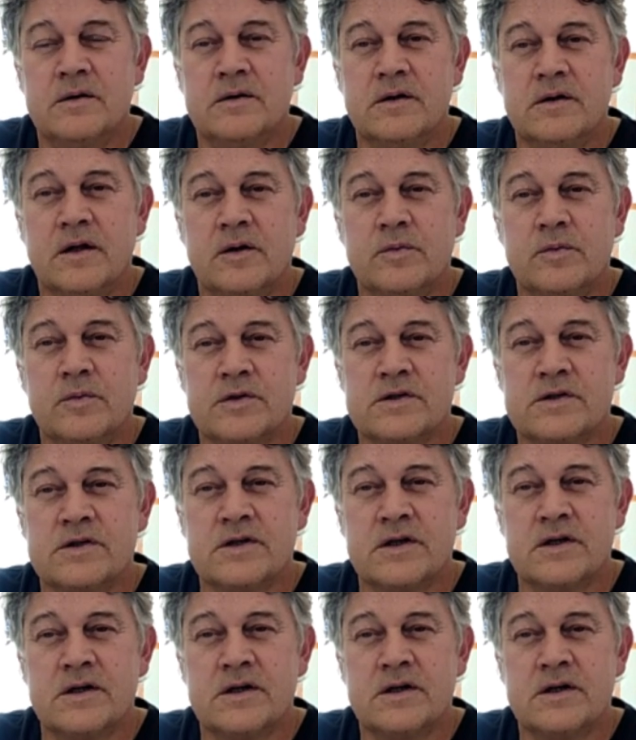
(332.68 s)
It was
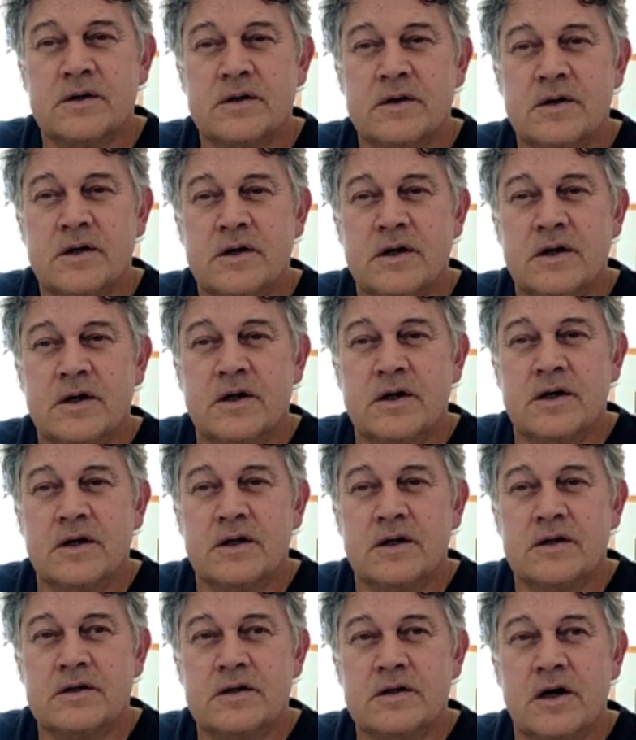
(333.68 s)
a
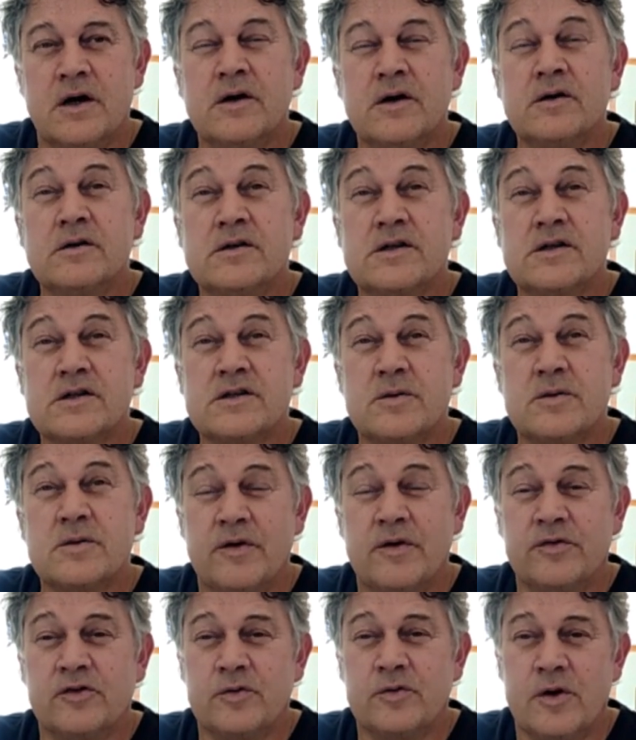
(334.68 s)
town just
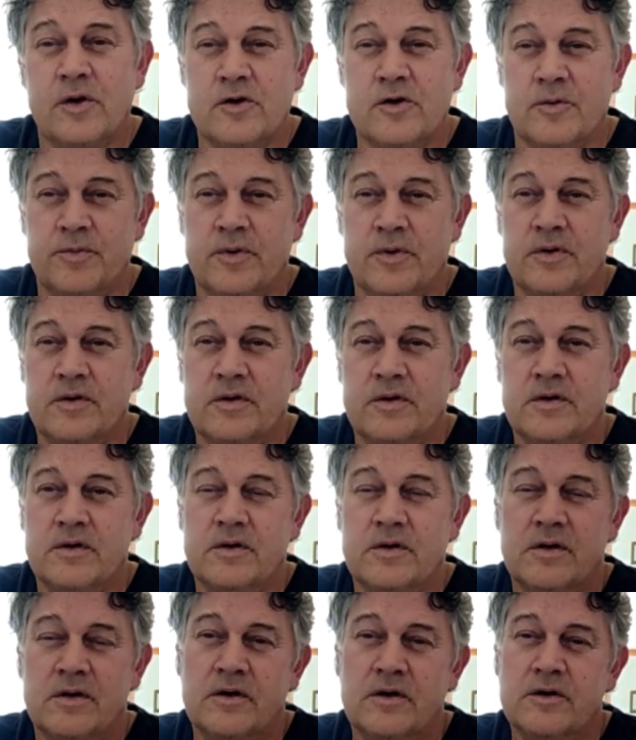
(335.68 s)
above Swakop
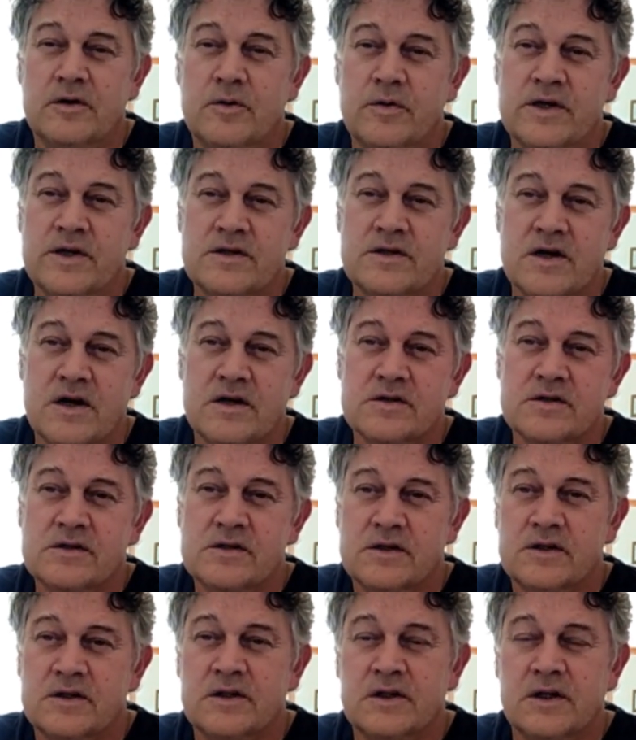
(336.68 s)
on the west coast.